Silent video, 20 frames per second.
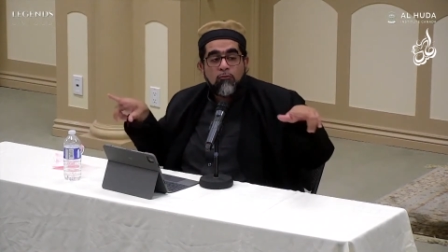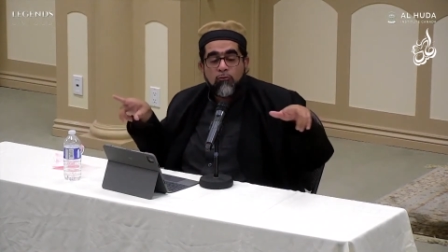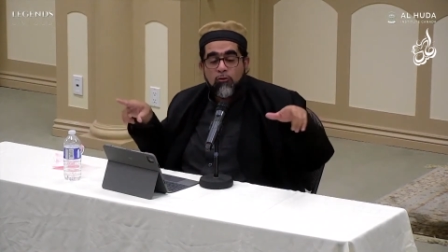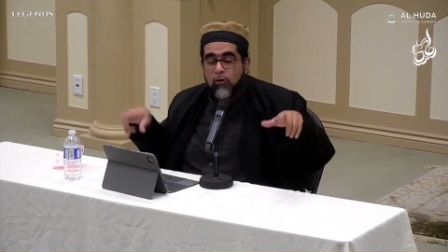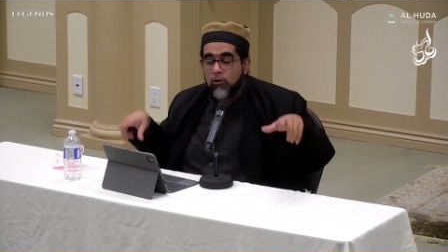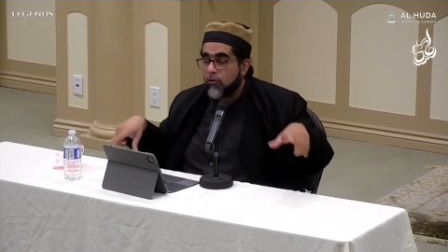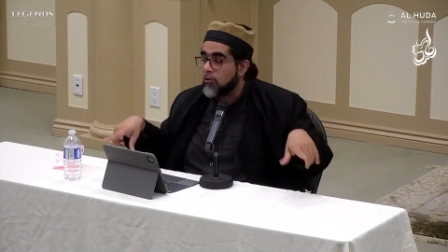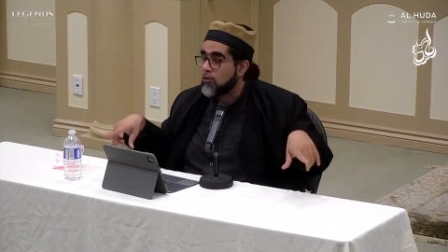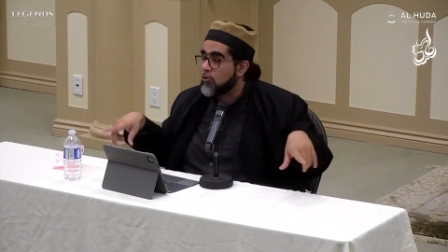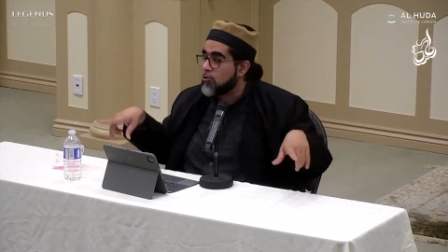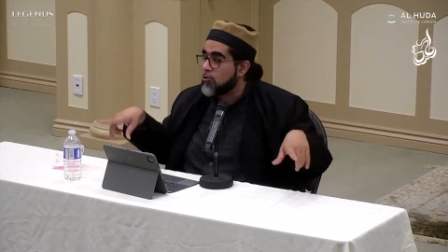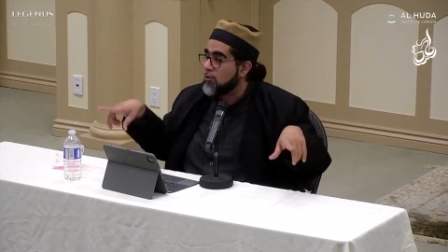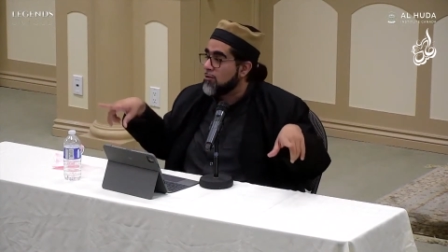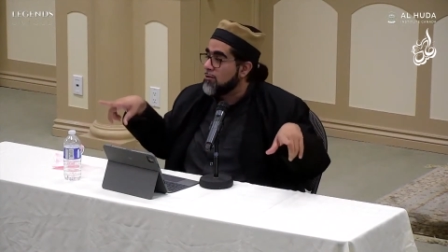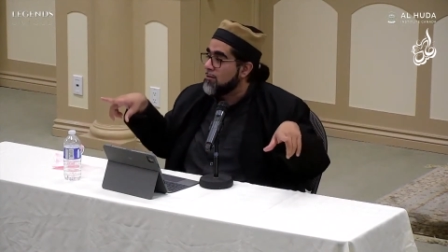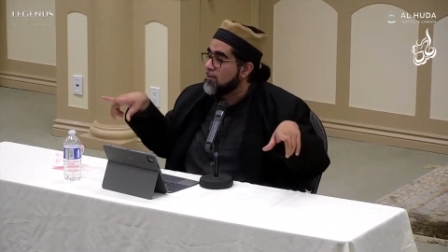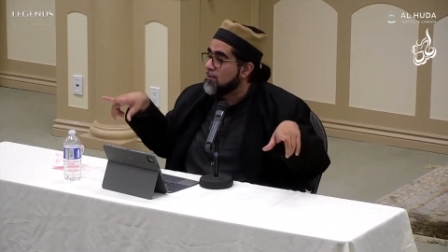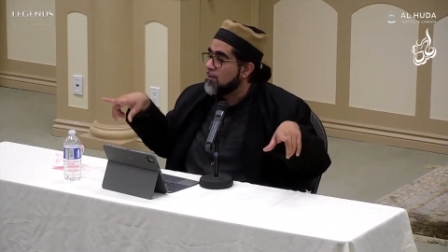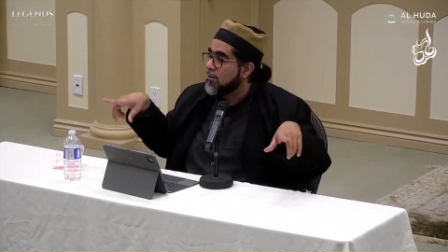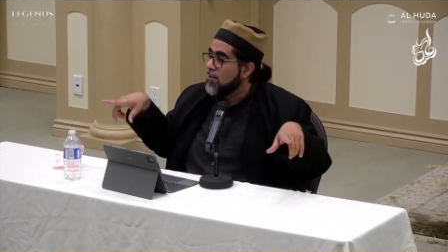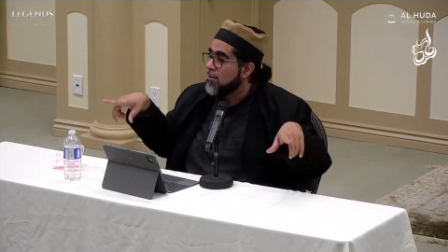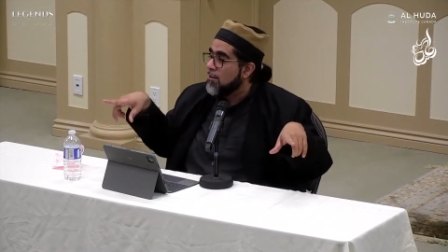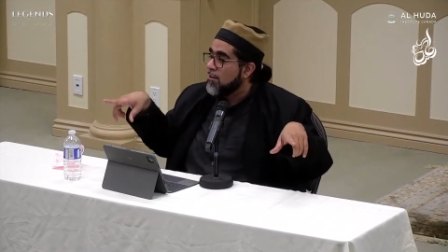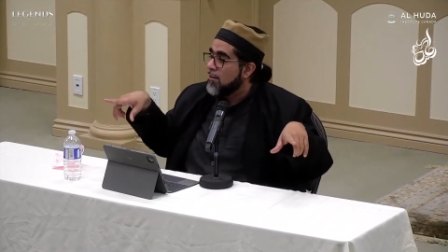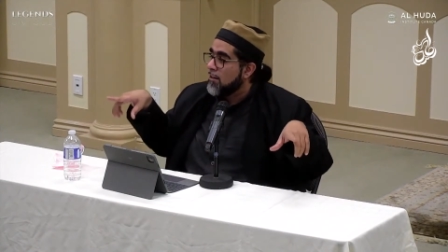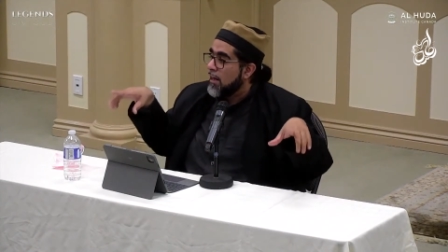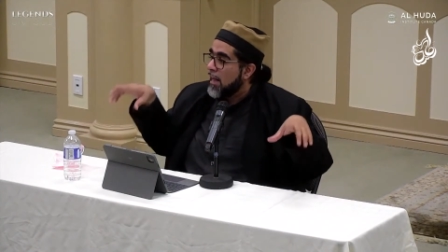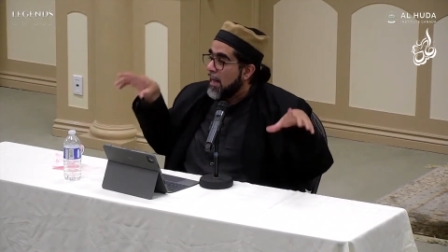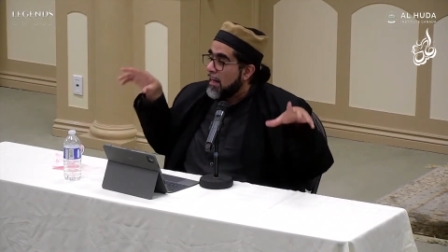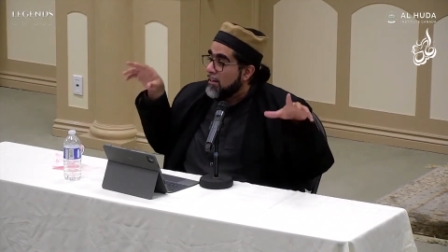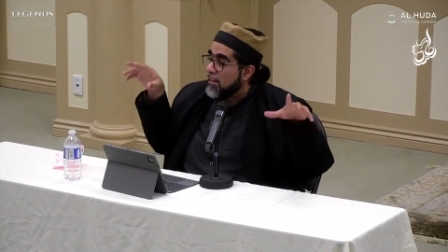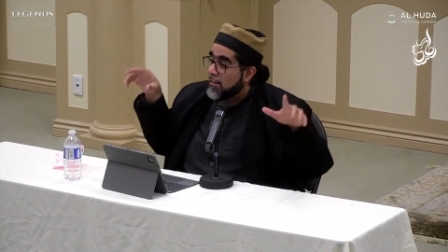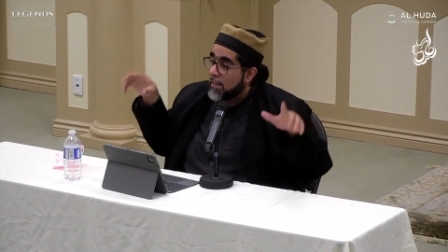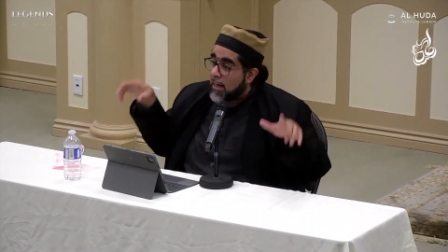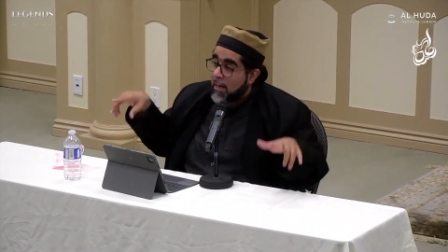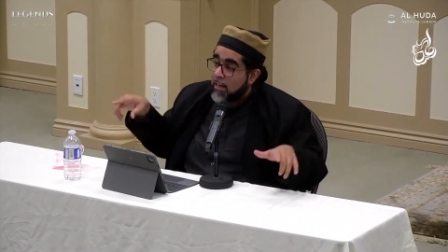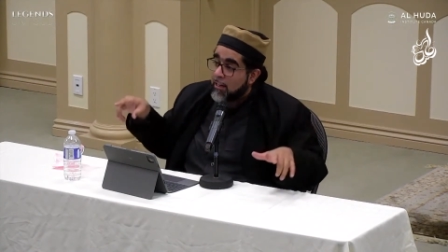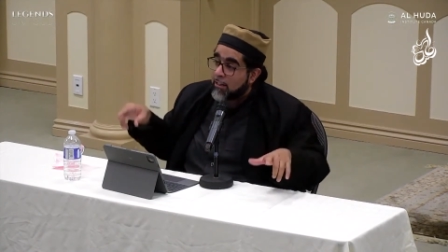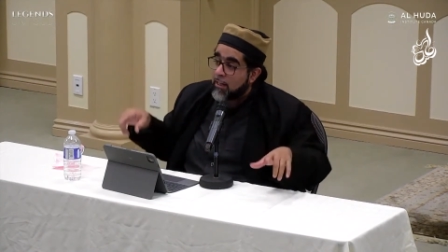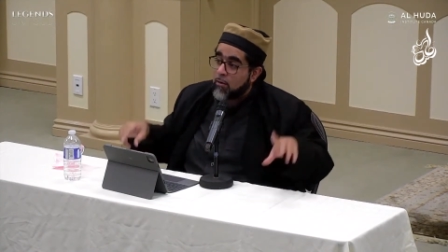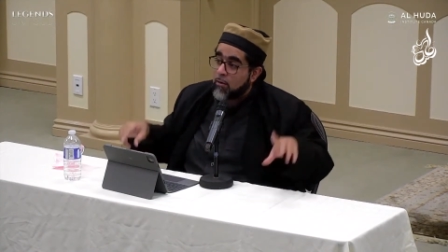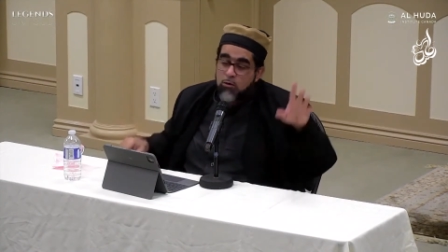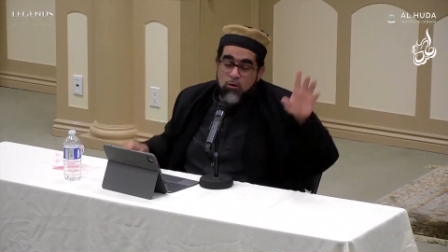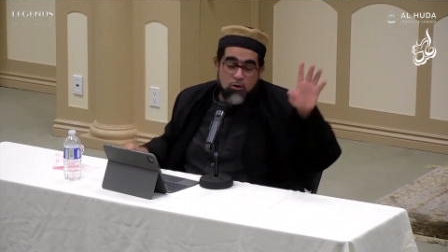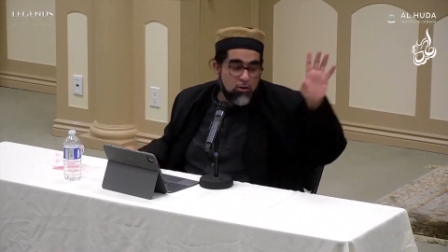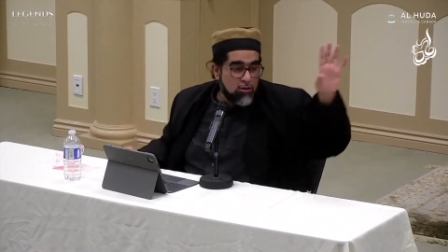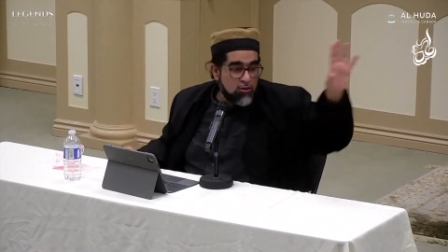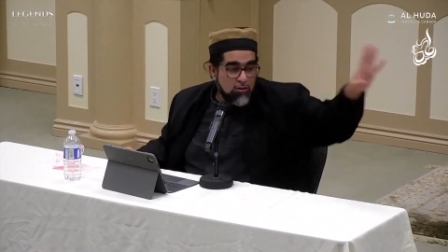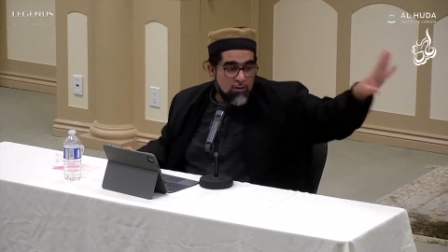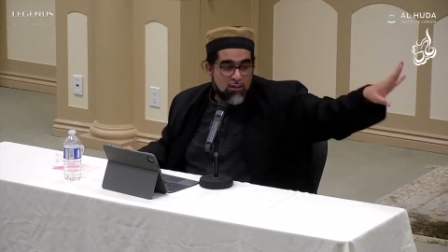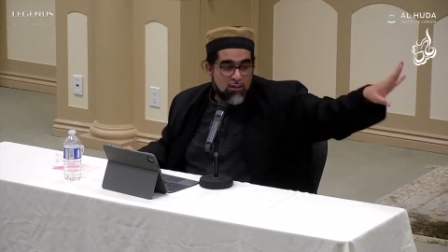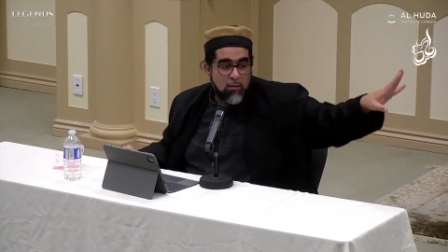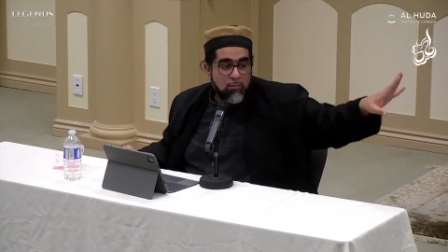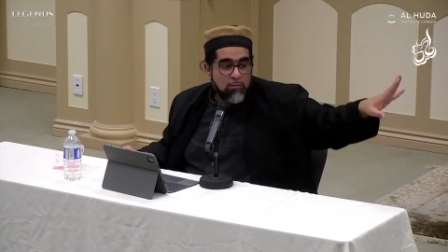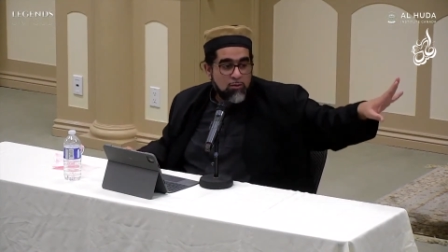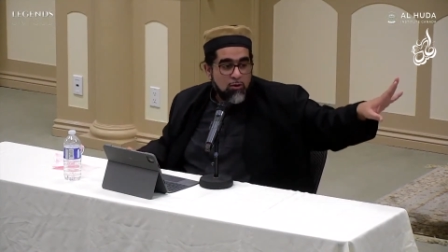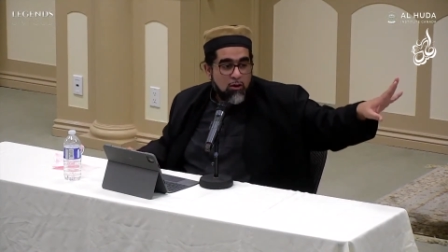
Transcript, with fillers: for Christians and telling them you can just come to